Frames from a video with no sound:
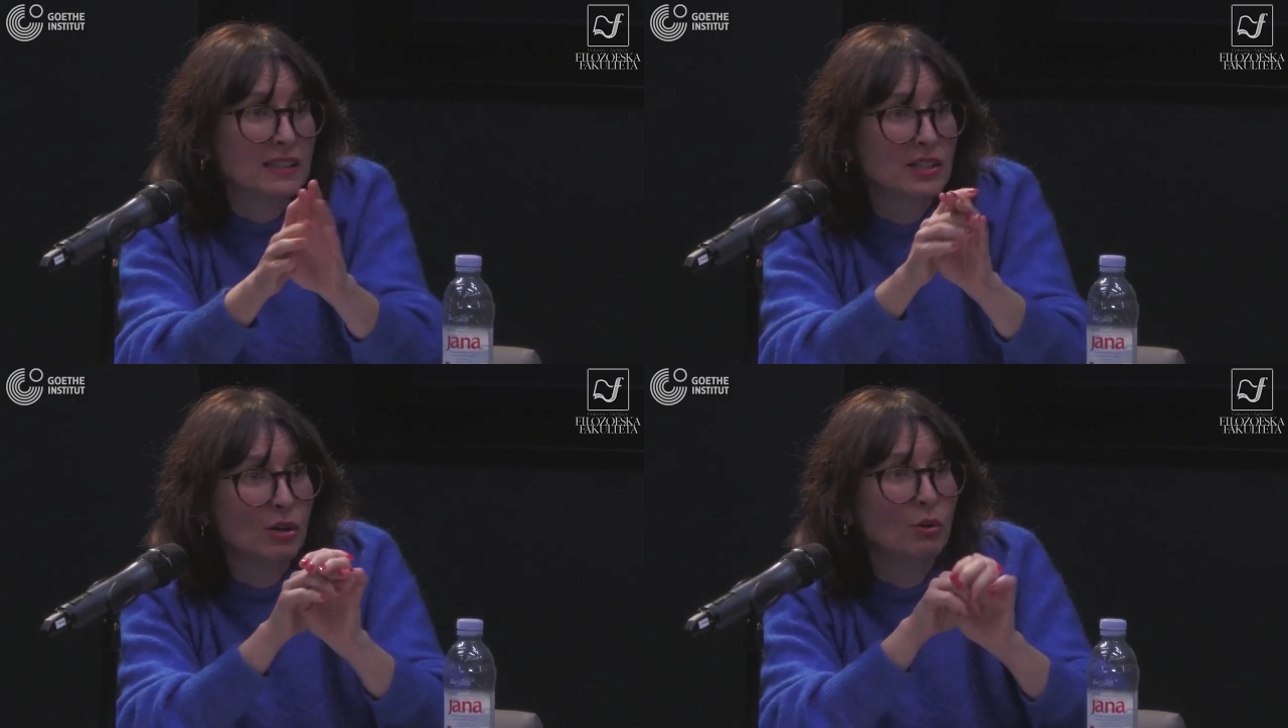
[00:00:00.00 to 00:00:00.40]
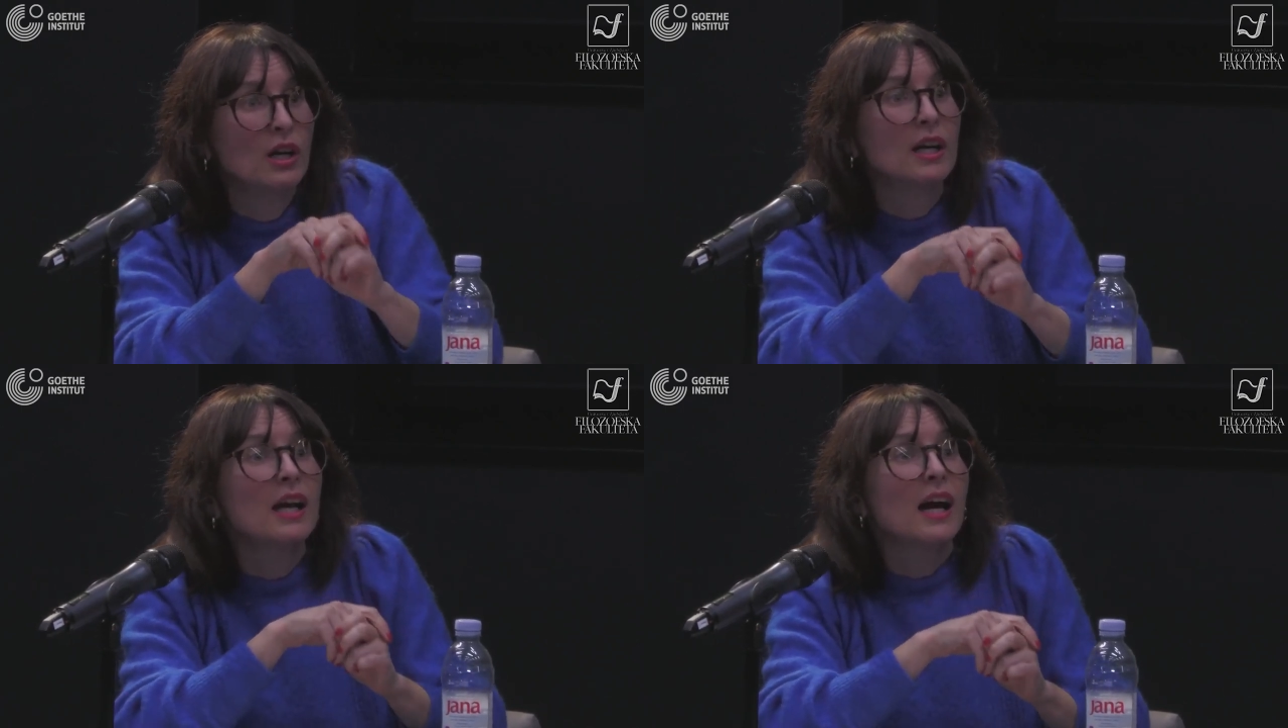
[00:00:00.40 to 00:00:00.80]
So,
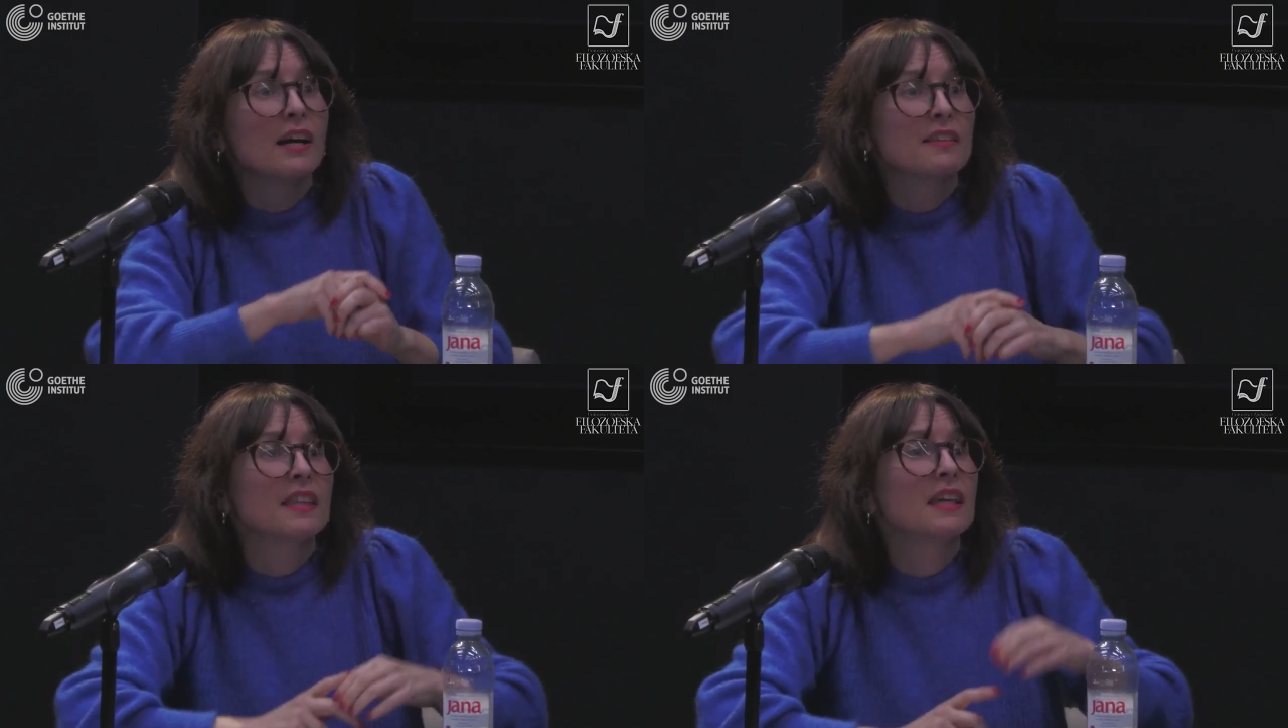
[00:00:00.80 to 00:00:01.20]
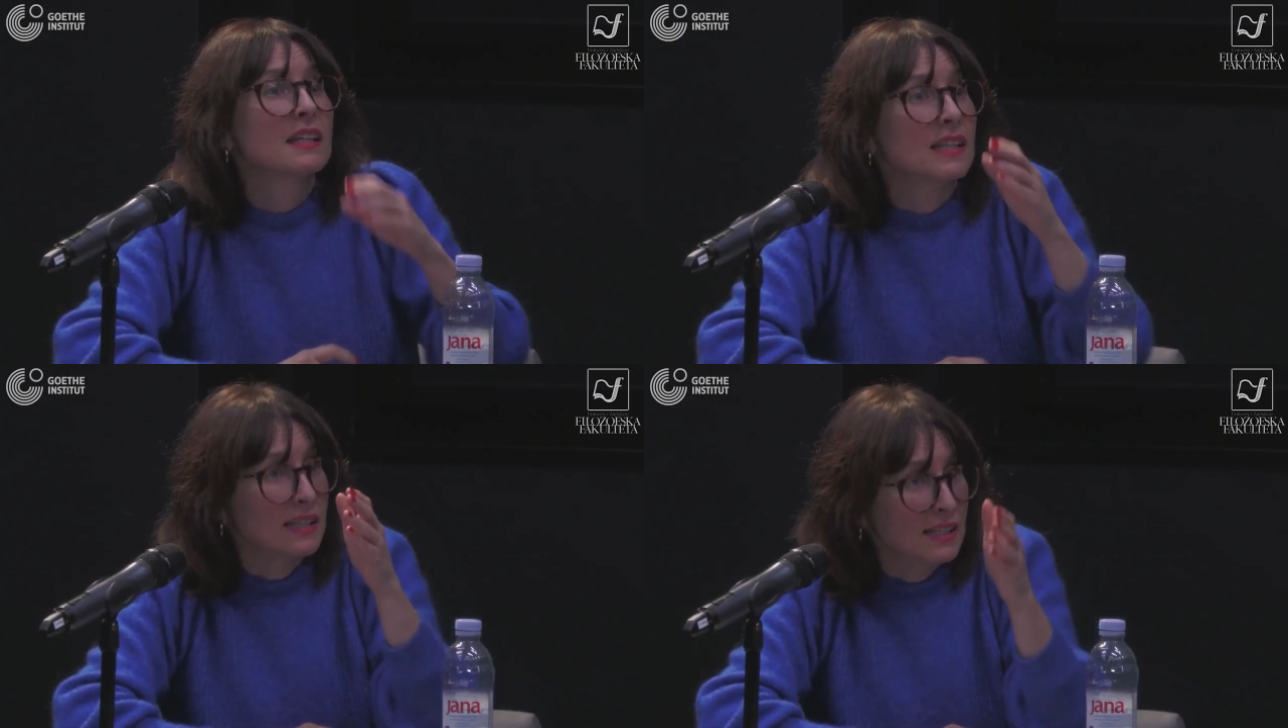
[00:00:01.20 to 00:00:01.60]
I
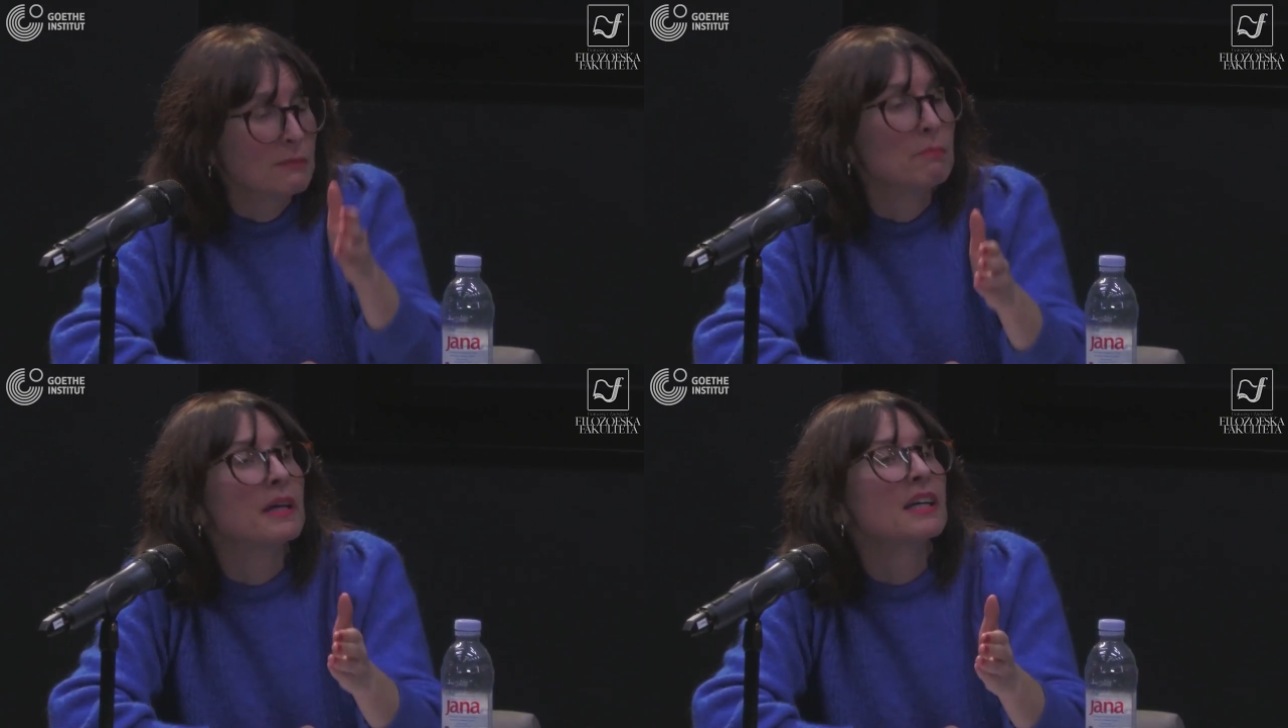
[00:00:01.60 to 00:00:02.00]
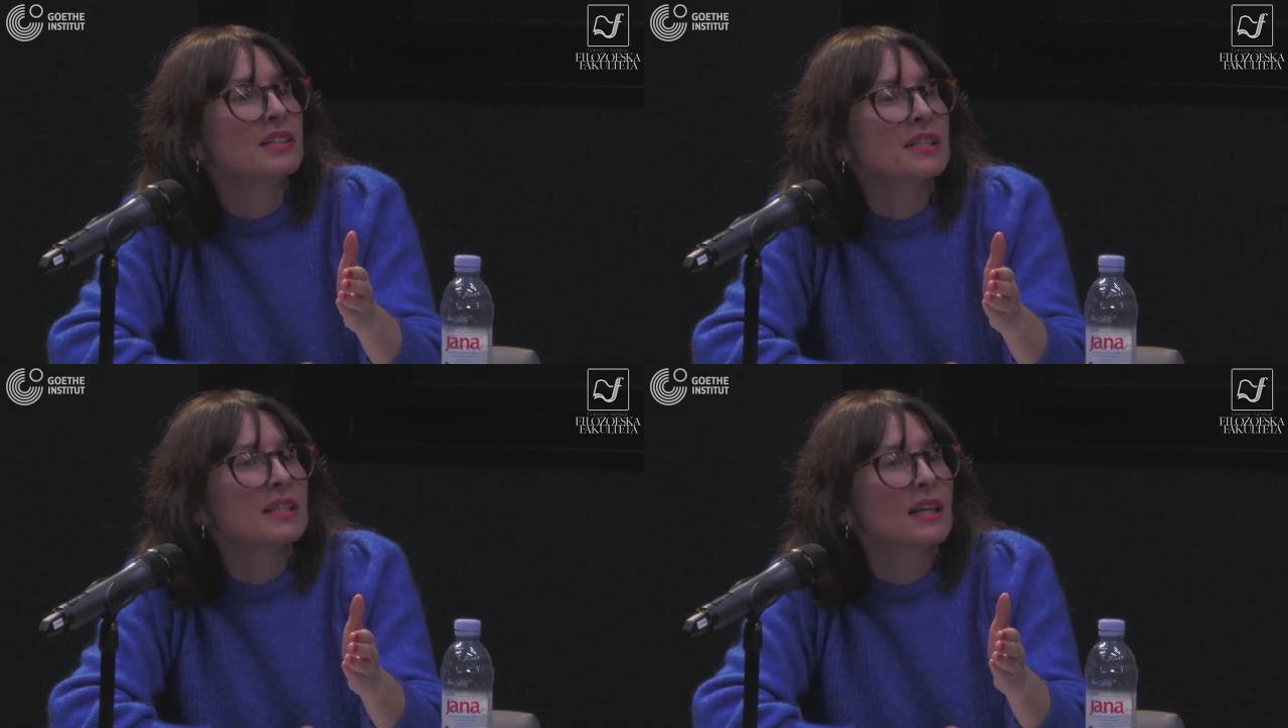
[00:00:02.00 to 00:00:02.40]
think that it
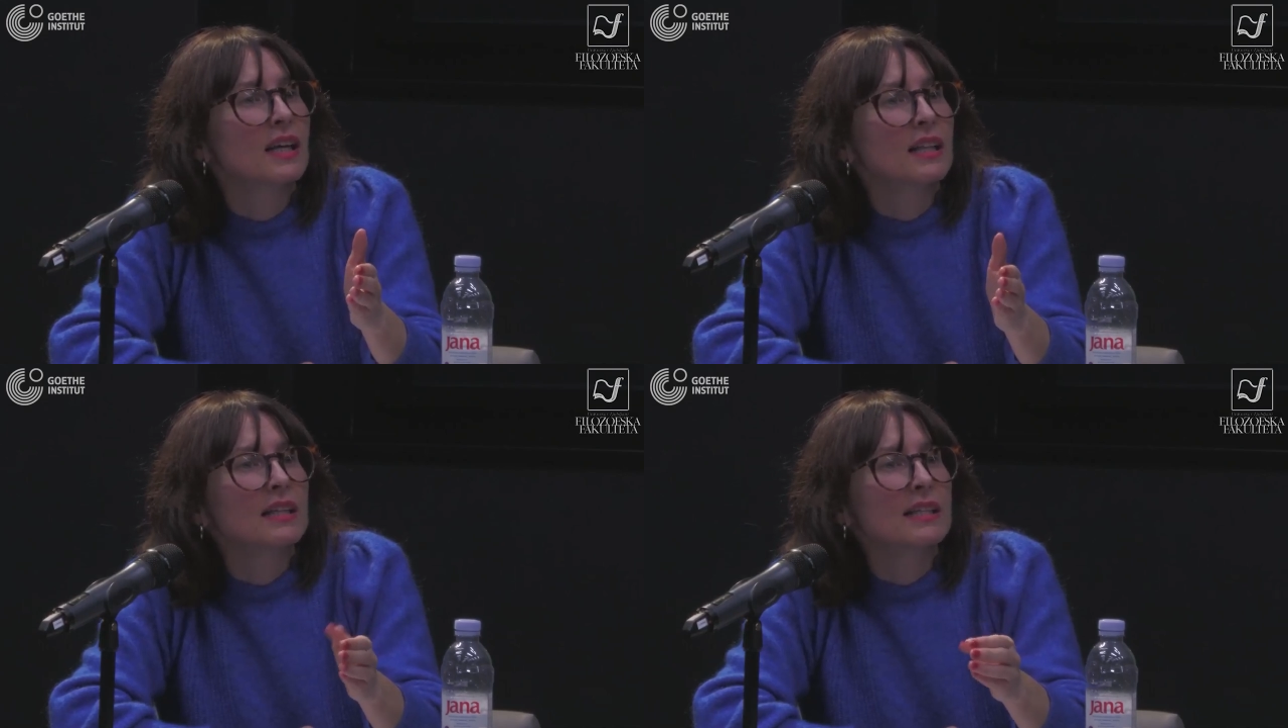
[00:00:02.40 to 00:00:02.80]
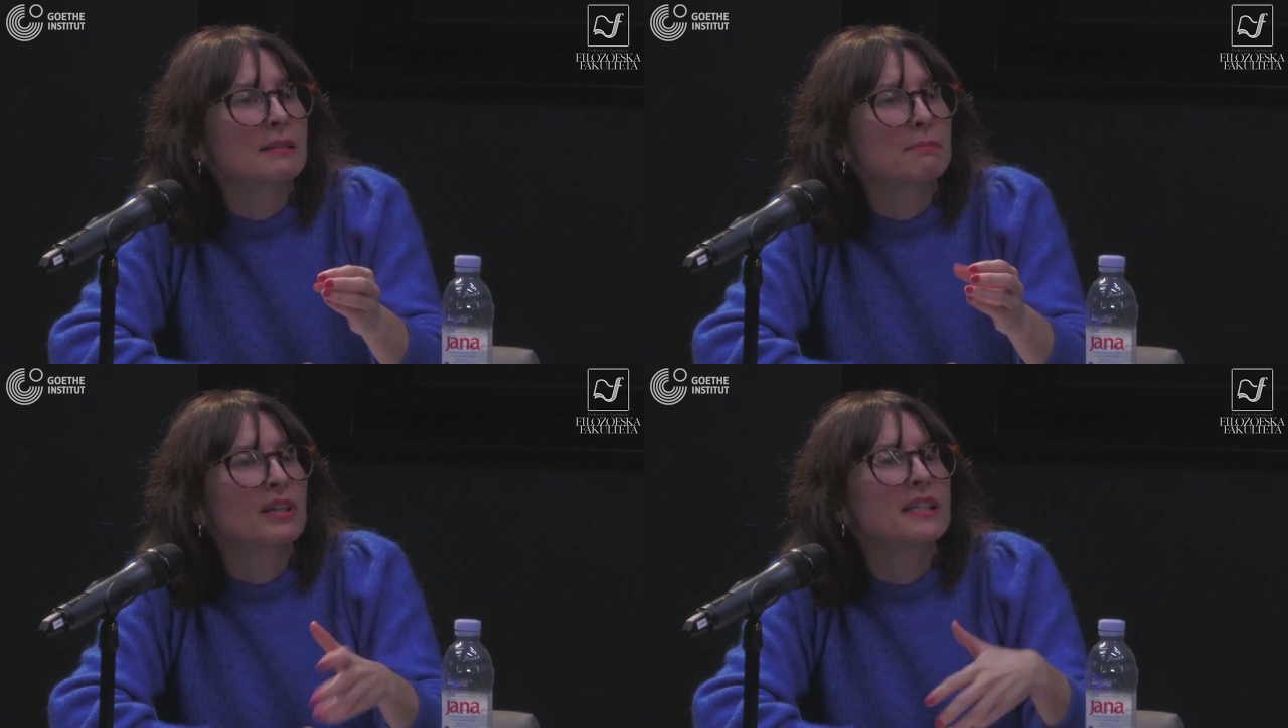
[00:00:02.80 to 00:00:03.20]
bears
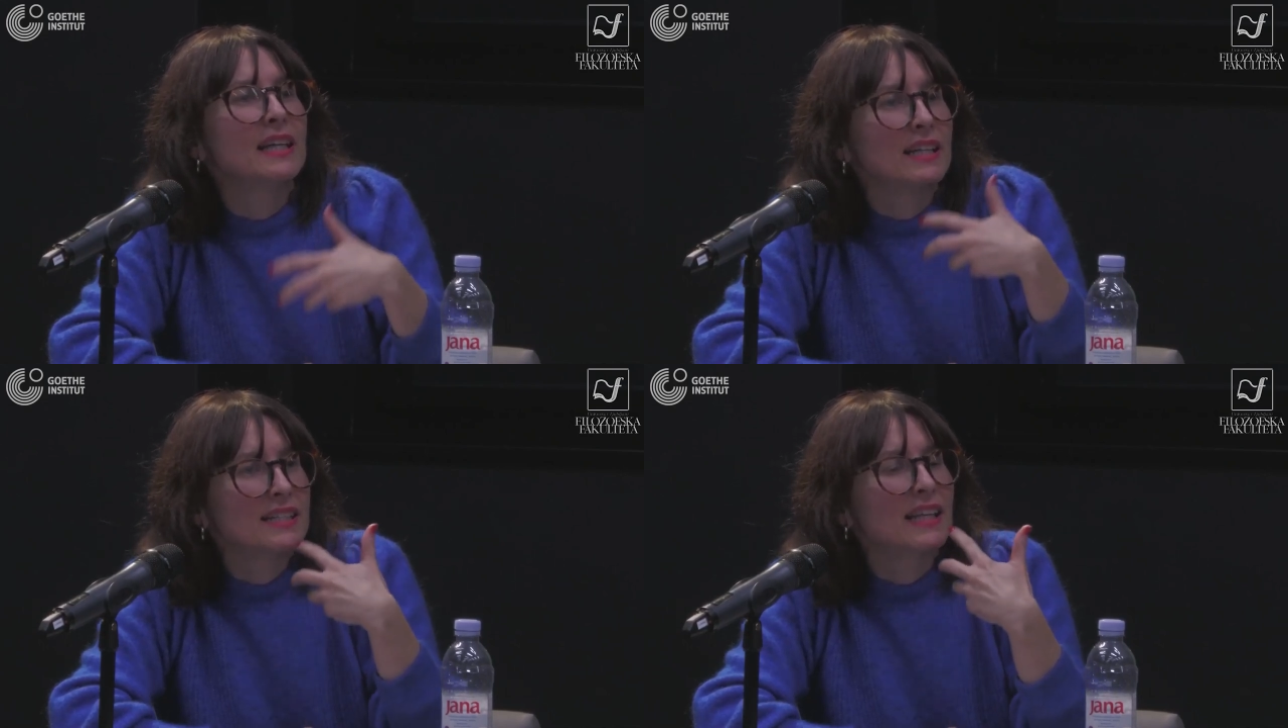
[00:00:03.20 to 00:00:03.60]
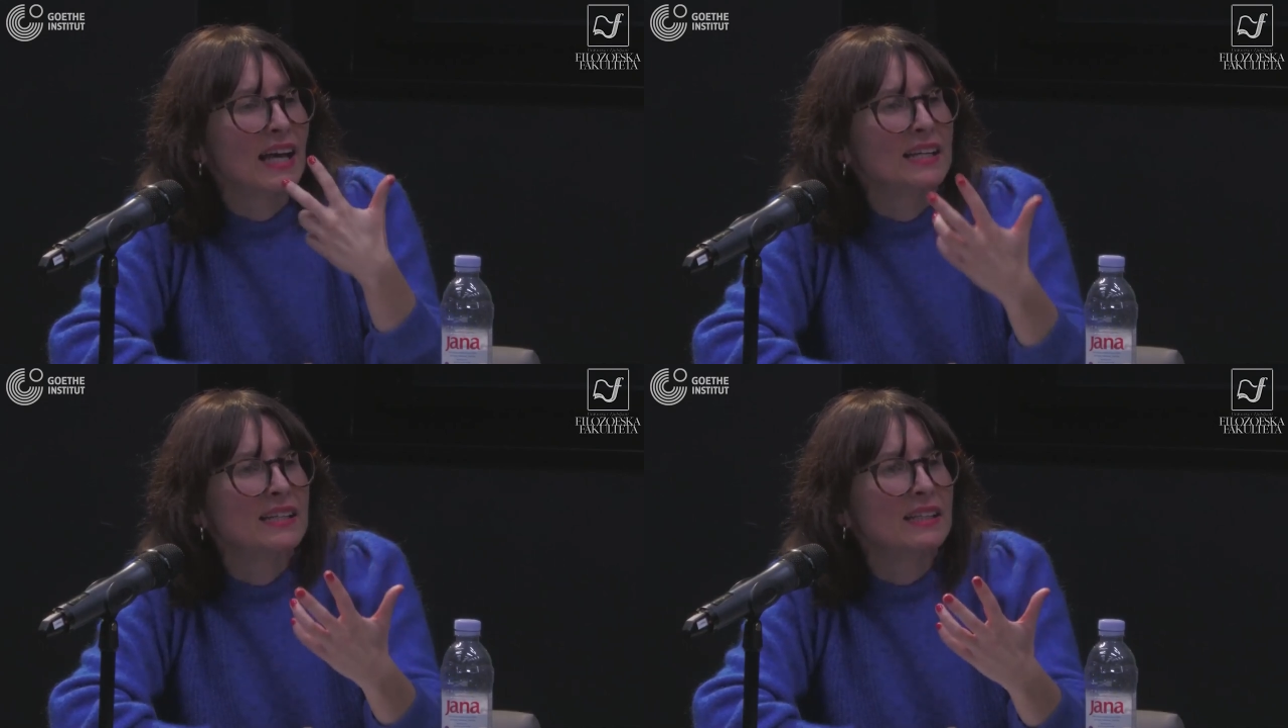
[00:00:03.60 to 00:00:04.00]
this political
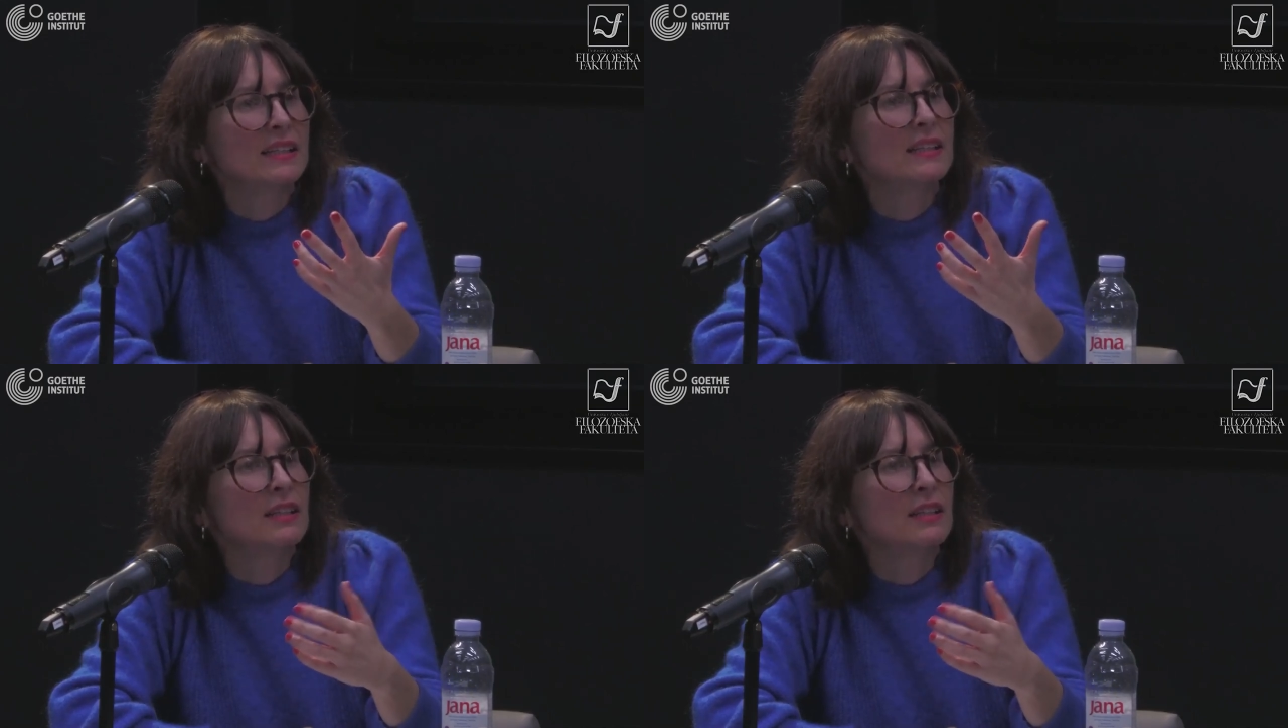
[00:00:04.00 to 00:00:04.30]
scandal,